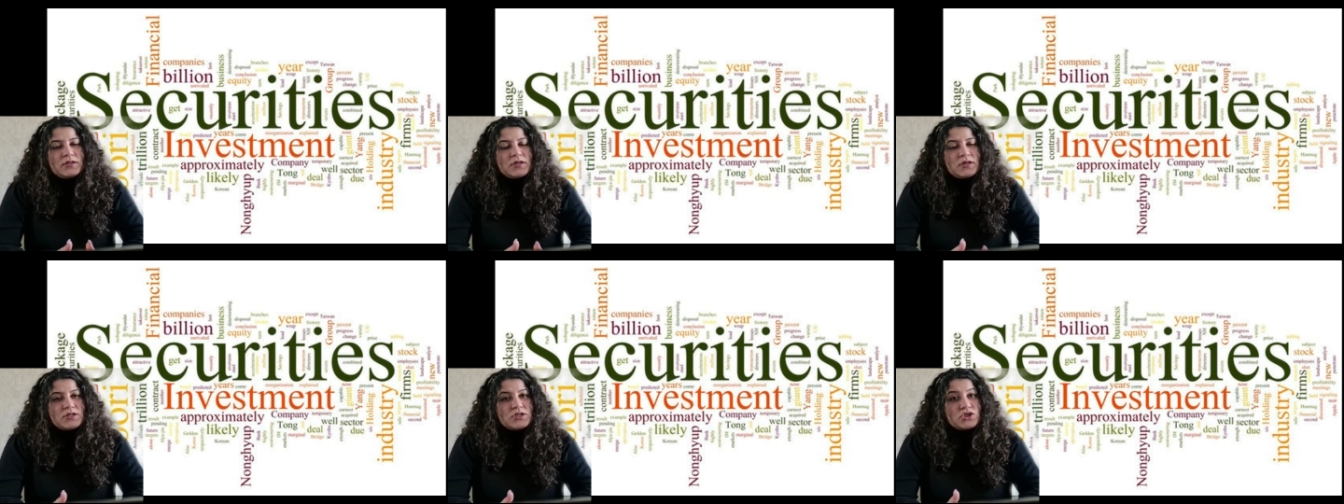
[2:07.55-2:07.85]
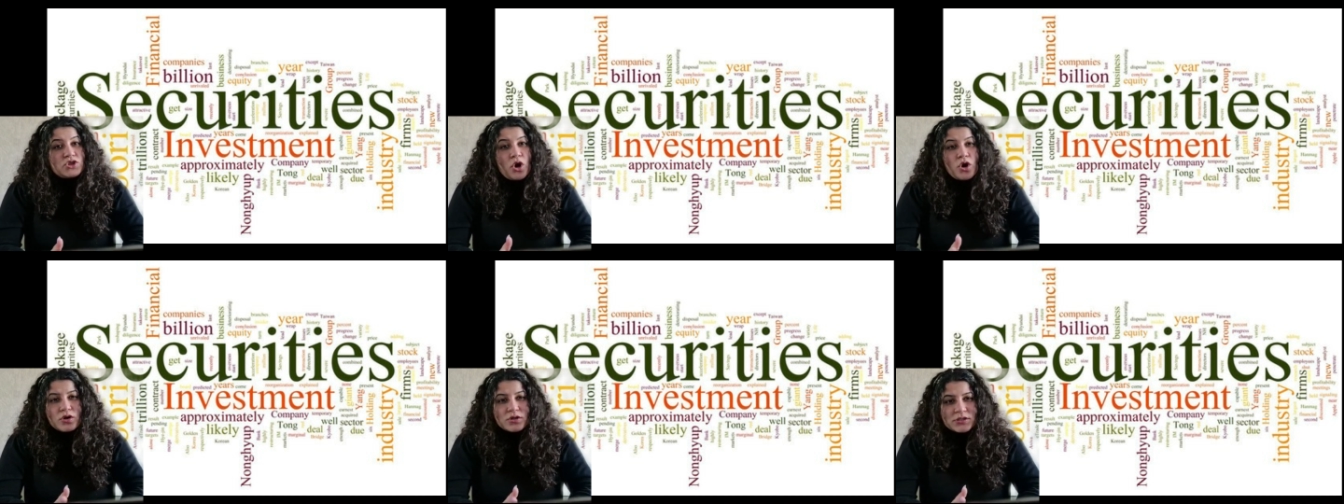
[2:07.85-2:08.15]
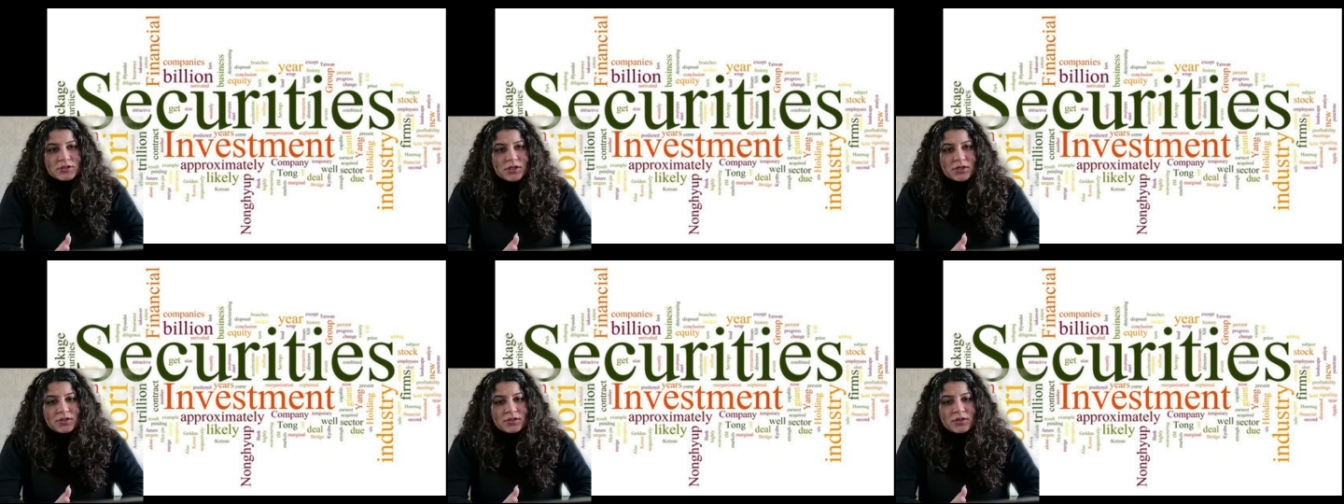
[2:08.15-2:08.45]

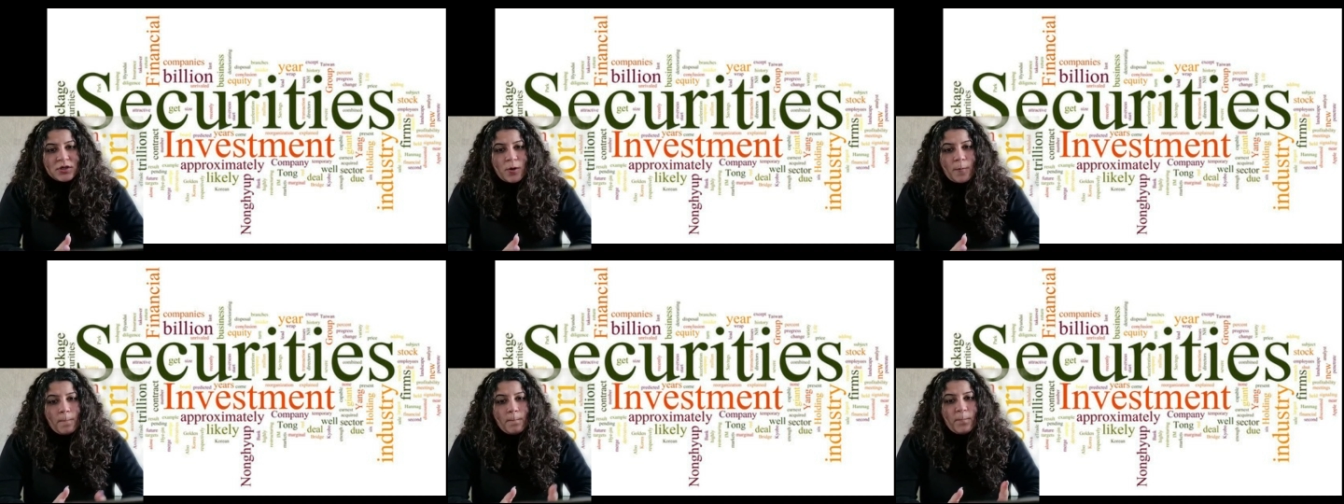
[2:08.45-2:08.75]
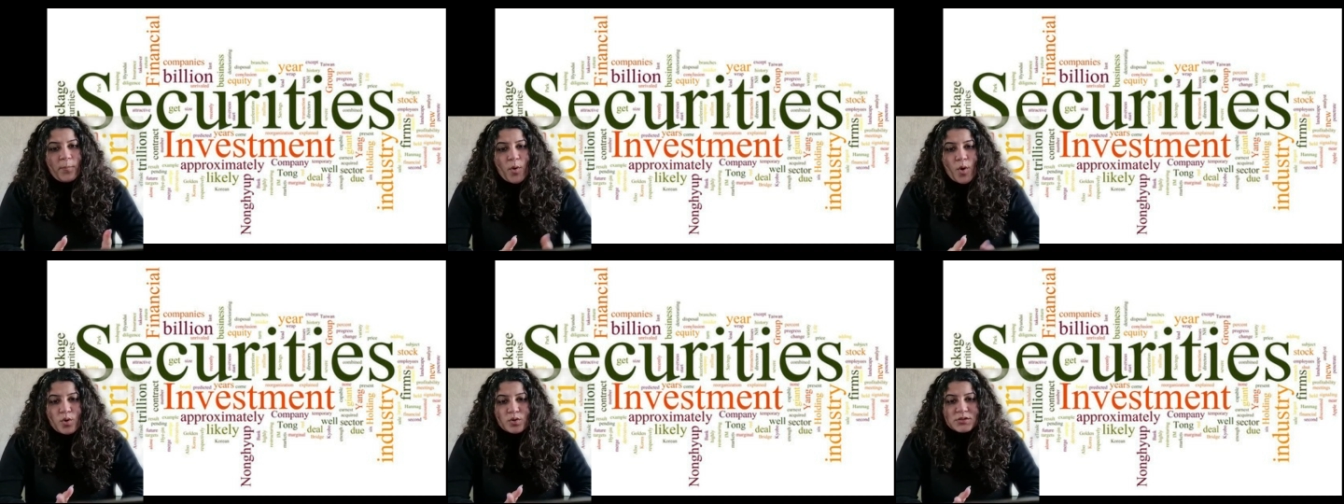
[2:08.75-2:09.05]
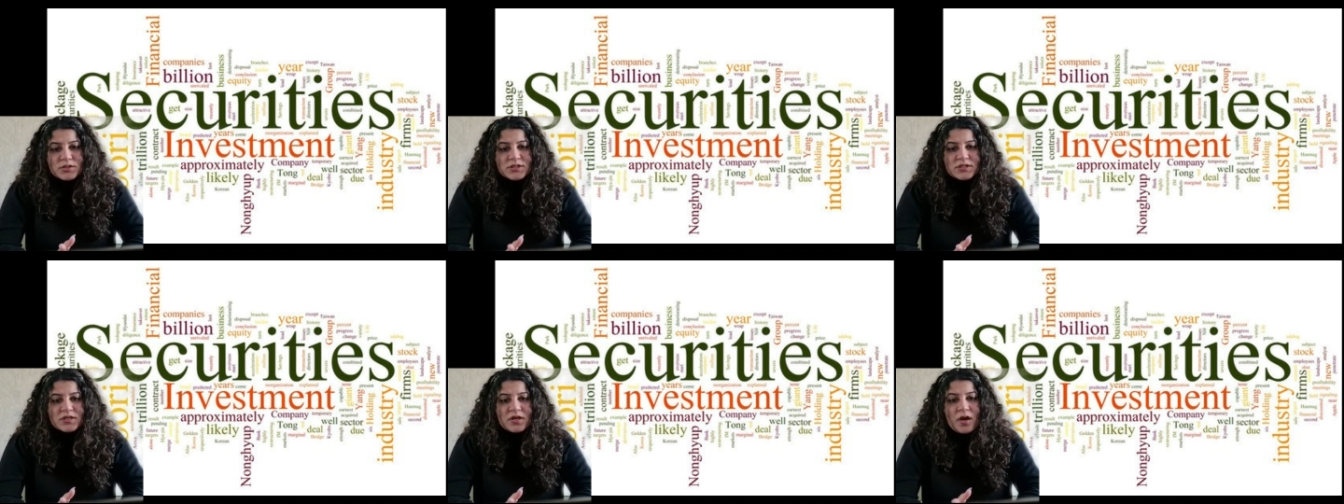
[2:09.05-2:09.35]
stocks,
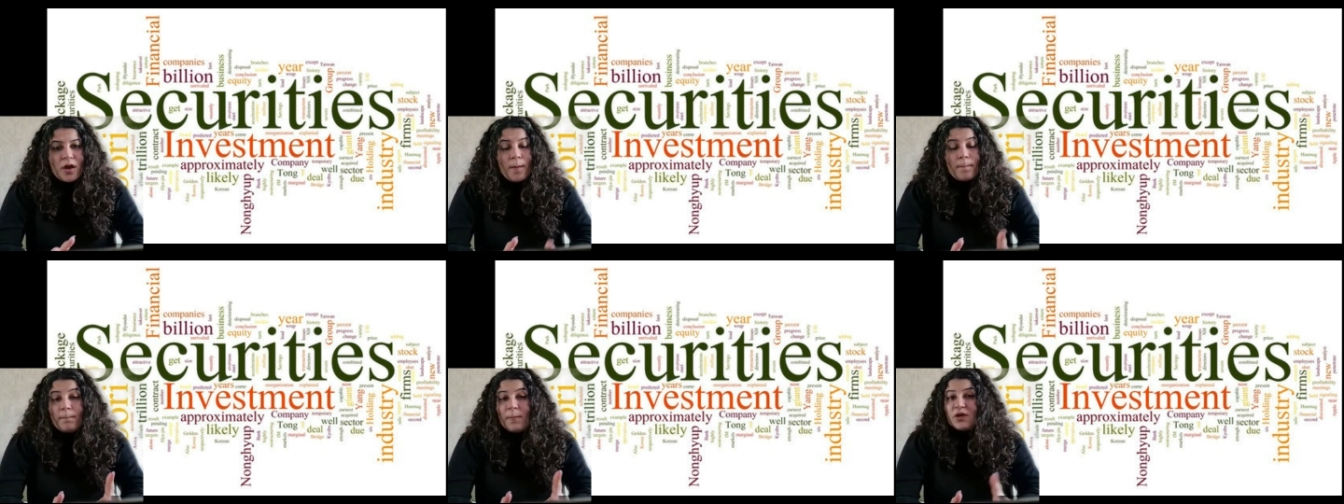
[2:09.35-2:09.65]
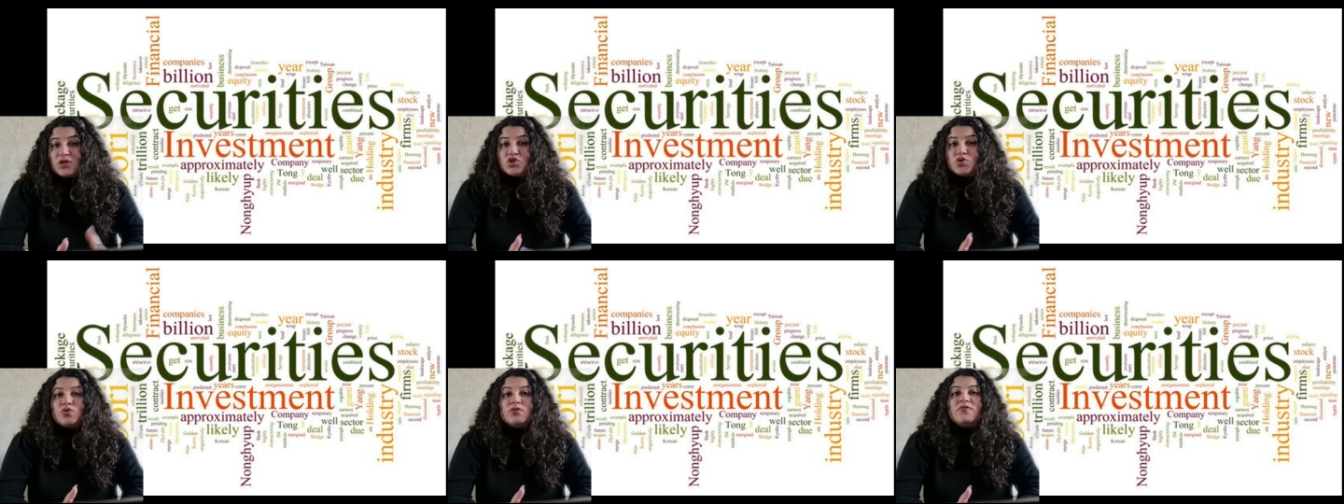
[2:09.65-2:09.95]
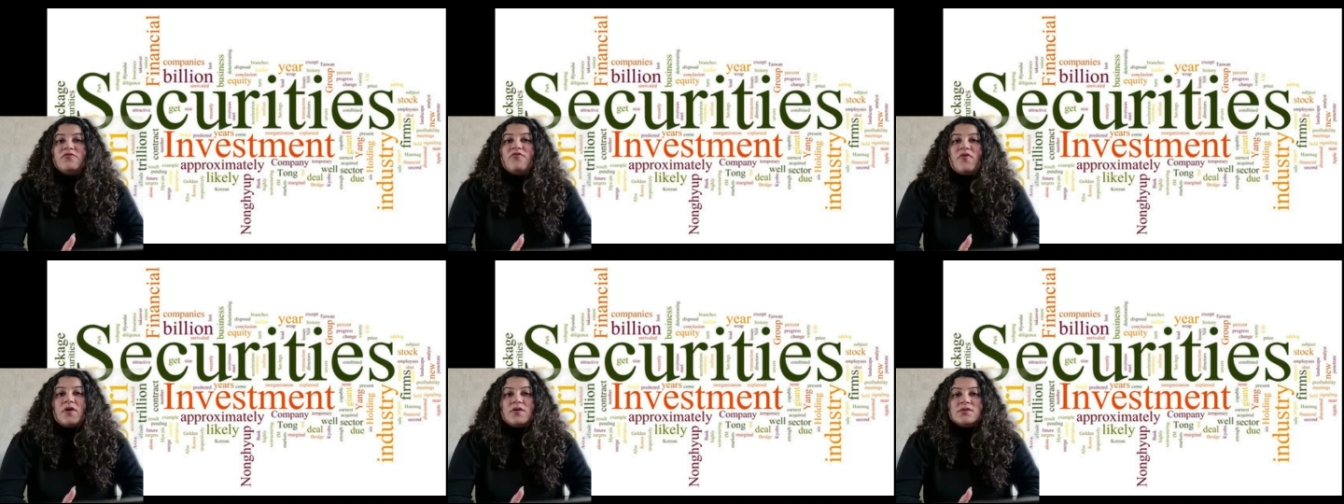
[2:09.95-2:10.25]
bonds, mutual
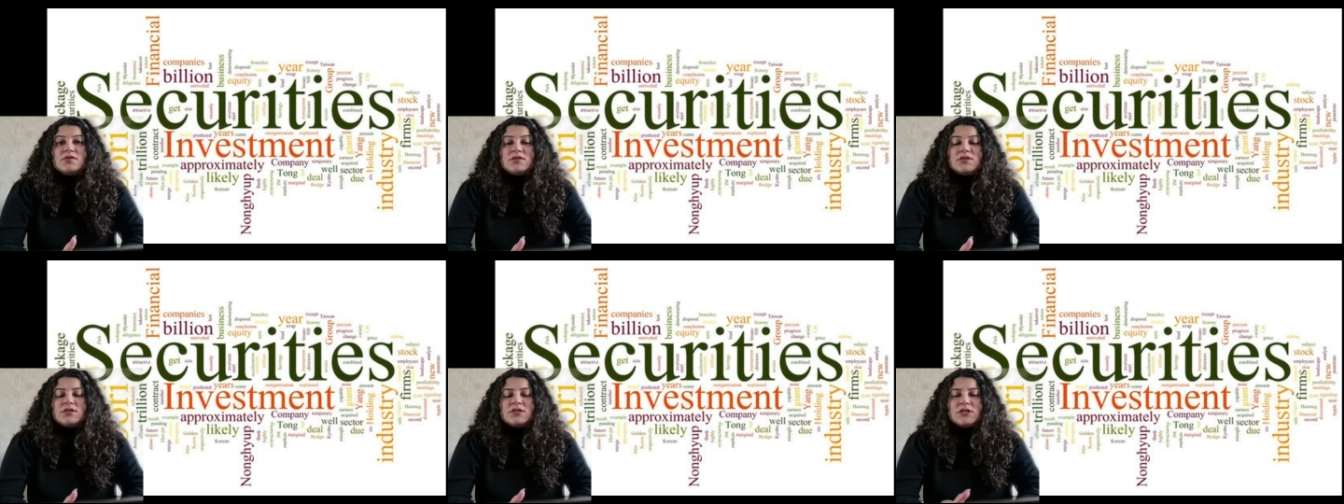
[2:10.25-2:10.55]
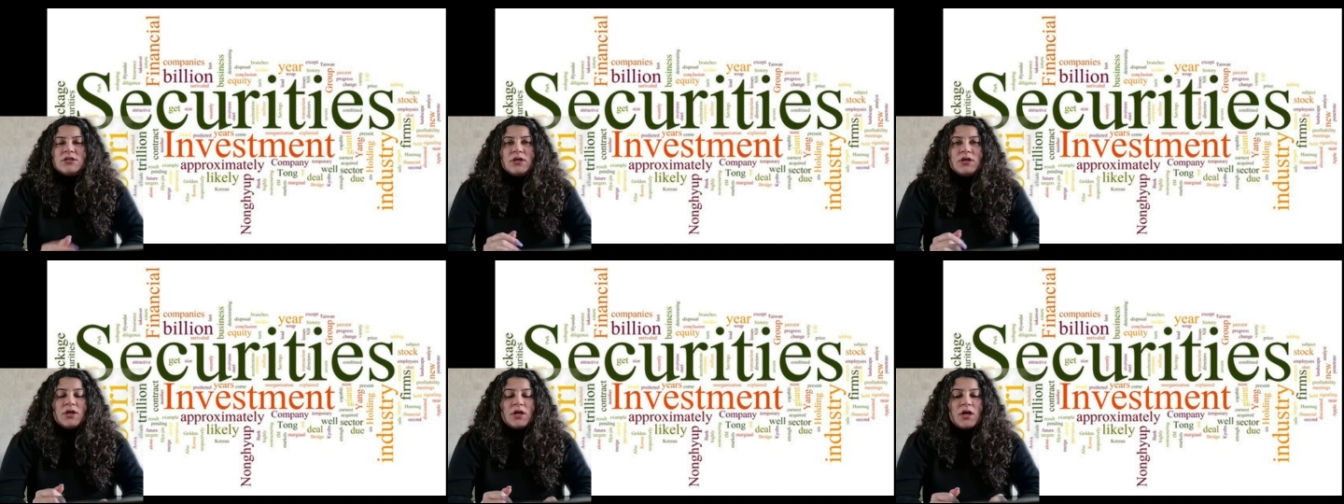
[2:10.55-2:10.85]
funds,